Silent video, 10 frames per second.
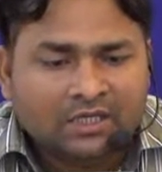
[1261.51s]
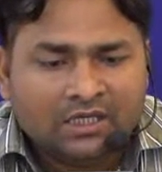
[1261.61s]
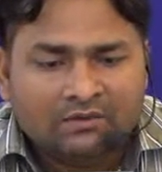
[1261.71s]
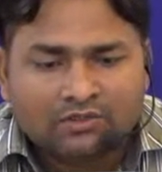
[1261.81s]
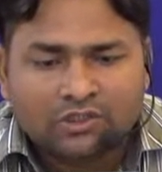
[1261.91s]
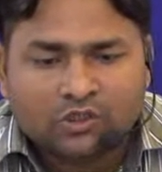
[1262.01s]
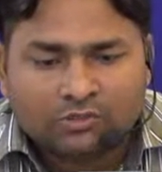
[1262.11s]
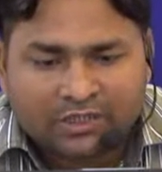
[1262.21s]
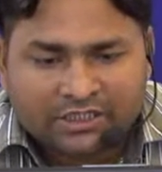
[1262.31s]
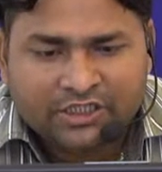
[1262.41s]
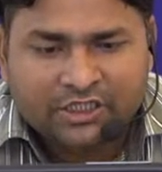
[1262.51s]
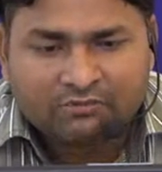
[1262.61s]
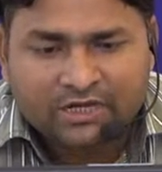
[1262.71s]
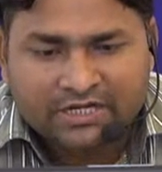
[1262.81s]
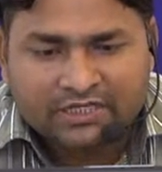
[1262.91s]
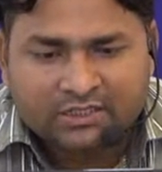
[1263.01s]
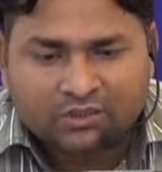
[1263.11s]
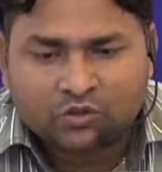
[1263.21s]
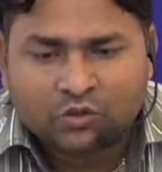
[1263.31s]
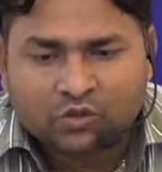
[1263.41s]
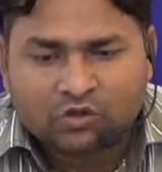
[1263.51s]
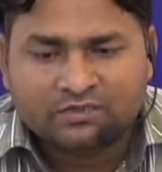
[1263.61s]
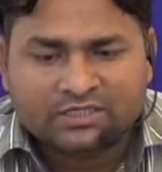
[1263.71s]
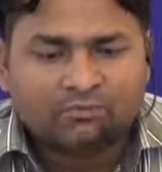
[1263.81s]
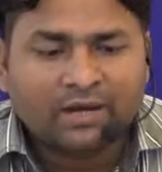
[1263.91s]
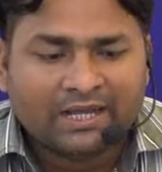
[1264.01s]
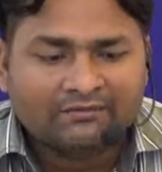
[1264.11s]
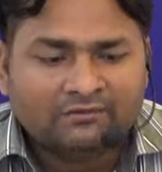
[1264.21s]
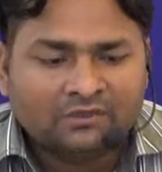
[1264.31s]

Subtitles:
He was convicted of cutting the throat of his wife,